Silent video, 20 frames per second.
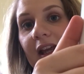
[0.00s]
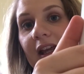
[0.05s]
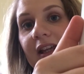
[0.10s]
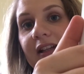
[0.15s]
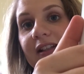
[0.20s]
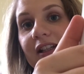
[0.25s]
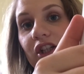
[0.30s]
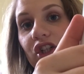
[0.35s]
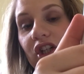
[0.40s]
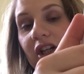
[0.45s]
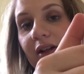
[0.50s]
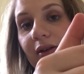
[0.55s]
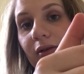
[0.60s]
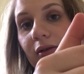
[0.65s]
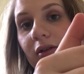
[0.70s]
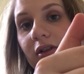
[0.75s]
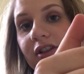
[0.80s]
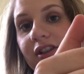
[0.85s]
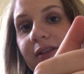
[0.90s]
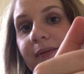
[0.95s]
Is it
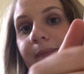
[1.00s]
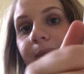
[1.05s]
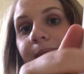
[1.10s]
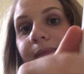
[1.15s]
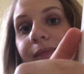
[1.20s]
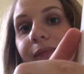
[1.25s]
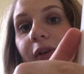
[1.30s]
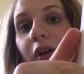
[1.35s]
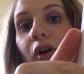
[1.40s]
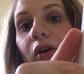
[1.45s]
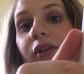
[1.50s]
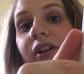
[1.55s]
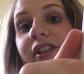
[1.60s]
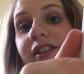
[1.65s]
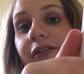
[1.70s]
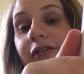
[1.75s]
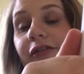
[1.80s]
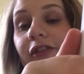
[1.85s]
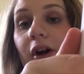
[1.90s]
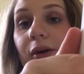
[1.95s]
chilled? Or is
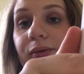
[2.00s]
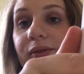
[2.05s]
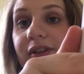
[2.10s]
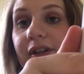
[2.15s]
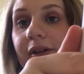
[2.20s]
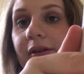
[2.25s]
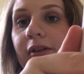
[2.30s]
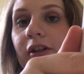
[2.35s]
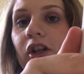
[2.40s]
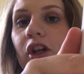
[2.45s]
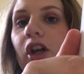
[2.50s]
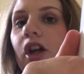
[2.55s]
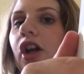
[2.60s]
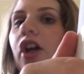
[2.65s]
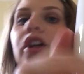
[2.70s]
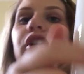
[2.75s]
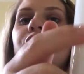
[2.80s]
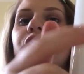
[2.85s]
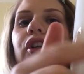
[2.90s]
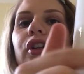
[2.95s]
it frozen?
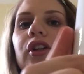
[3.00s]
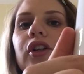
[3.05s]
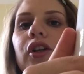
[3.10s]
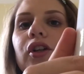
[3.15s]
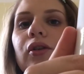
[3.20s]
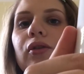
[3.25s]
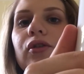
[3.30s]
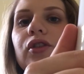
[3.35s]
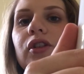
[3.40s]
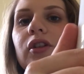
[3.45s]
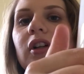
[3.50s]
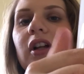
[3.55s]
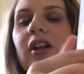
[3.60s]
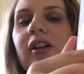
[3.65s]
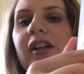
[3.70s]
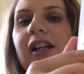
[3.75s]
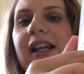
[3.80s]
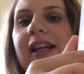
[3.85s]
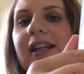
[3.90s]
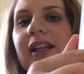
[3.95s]
So you'd
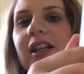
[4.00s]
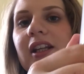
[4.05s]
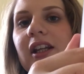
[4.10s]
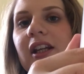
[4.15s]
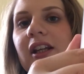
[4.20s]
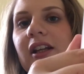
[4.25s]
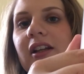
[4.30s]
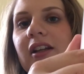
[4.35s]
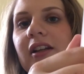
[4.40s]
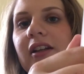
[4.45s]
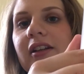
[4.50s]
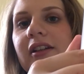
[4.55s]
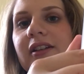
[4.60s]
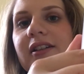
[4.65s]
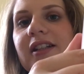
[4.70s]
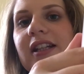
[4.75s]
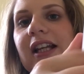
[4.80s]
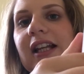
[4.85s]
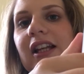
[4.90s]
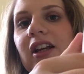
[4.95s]
click
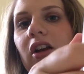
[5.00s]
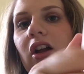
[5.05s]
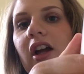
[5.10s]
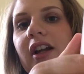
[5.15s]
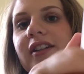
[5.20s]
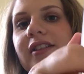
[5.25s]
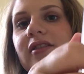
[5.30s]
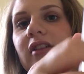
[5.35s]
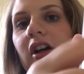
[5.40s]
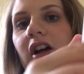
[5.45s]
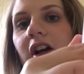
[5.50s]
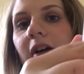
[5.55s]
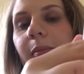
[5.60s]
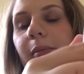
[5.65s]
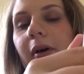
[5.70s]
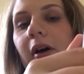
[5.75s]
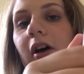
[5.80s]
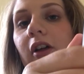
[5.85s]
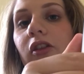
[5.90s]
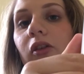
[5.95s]
till it lights
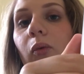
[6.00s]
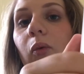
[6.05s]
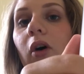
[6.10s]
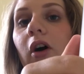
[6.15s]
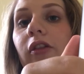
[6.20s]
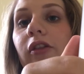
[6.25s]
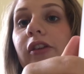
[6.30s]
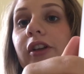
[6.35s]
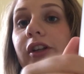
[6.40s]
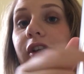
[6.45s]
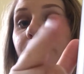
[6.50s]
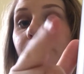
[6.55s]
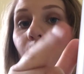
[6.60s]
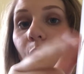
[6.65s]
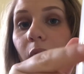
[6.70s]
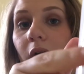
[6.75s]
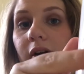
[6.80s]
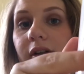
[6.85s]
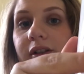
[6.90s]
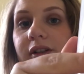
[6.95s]
up on the one that you
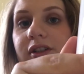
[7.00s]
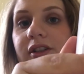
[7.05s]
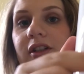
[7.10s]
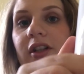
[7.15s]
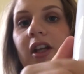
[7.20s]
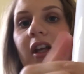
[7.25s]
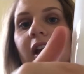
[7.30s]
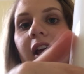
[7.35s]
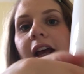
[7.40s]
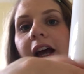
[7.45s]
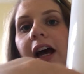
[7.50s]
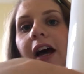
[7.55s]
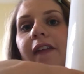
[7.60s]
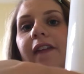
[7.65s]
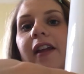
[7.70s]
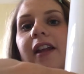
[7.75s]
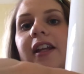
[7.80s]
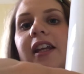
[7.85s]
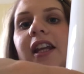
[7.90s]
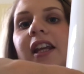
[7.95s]
want. And
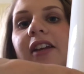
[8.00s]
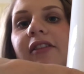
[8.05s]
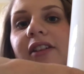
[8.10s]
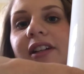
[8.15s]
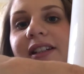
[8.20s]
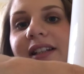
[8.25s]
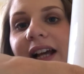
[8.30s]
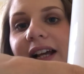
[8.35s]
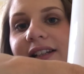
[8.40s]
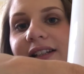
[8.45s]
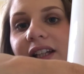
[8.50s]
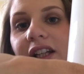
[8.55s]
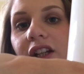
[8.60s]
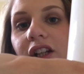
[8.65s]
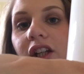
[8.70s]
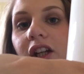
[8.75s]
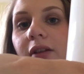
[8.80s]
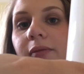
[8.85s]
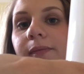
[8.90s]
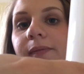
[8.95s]
then here it's asking
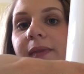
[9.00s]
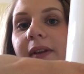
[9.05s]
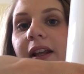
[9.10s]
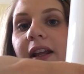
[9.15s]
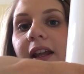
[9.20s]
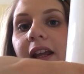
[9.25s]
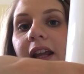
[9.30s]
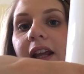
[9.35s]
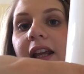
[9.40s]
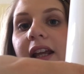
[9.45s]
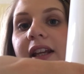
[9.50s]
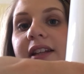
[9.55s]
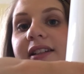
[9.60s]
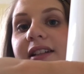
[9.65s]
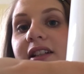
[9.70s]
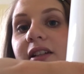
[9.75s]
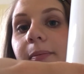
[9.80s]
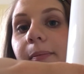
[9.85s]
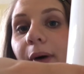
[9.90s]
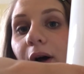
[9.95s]
you, is
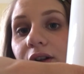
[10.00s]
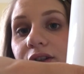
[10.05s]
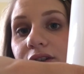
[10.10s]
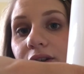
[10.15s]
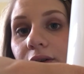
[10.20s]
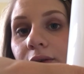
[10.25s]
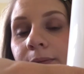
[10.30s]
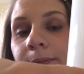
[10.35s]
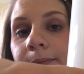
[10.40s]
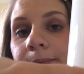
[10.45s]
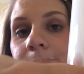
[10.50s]
it a bottle?